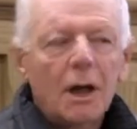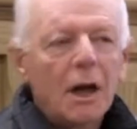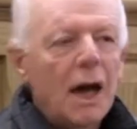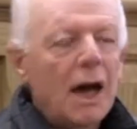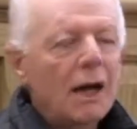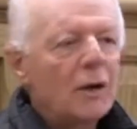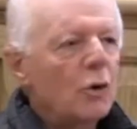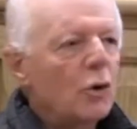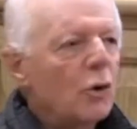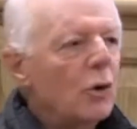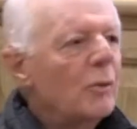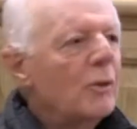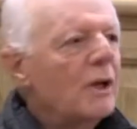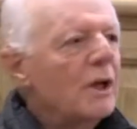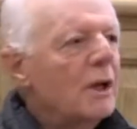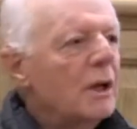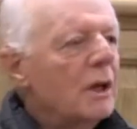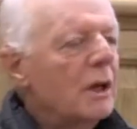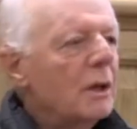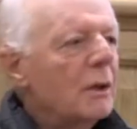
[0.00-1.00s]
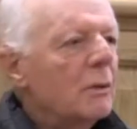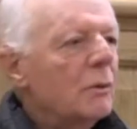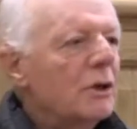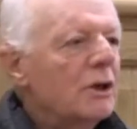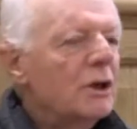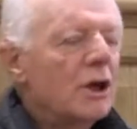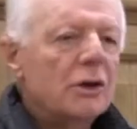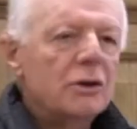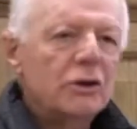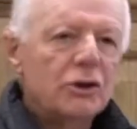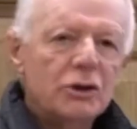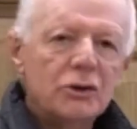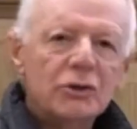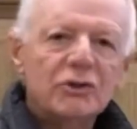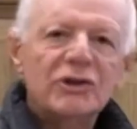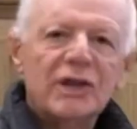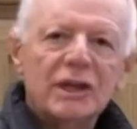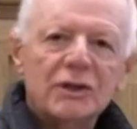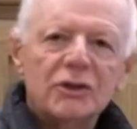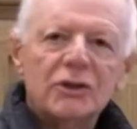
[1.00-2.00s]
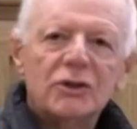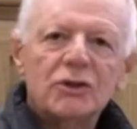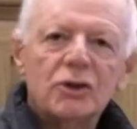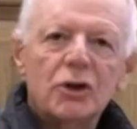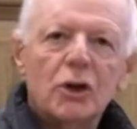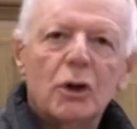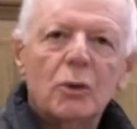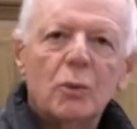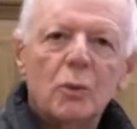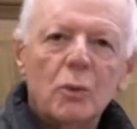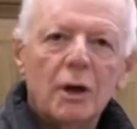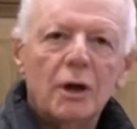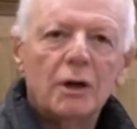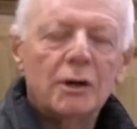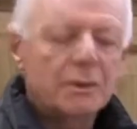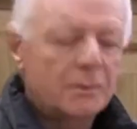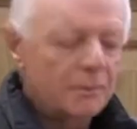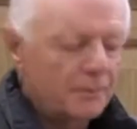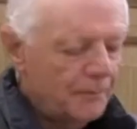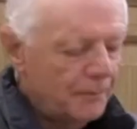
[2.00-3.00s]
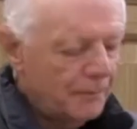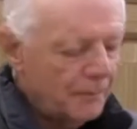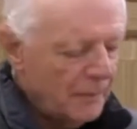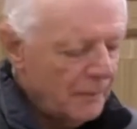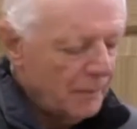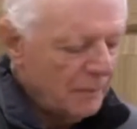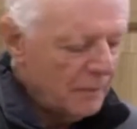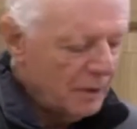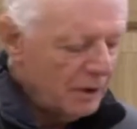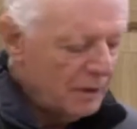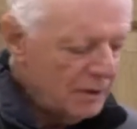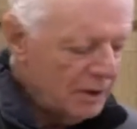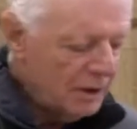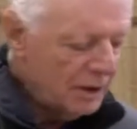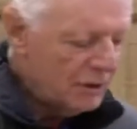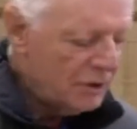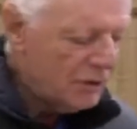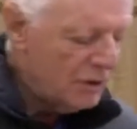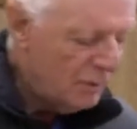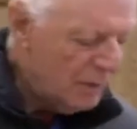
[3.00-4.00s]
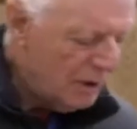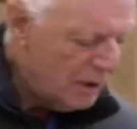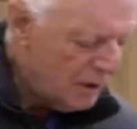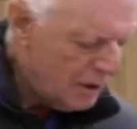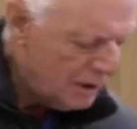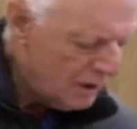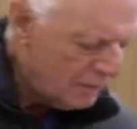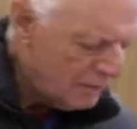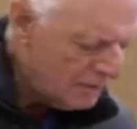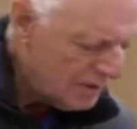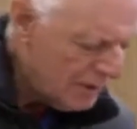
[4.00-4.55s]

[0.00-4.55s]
And normally we don't use such a strong word, but the dictionary meaning of